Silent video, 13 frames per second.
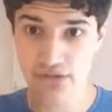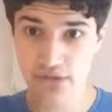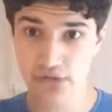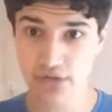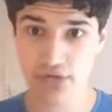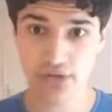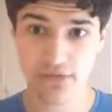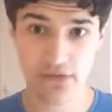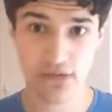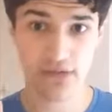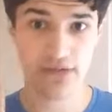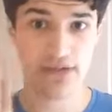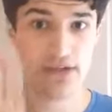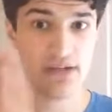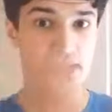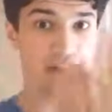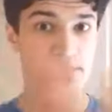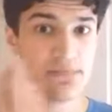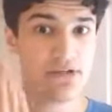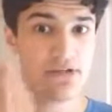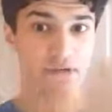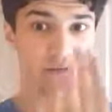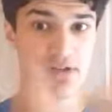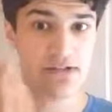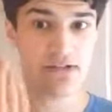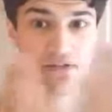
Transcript: Fox and Christopher Lloyd keep, you know,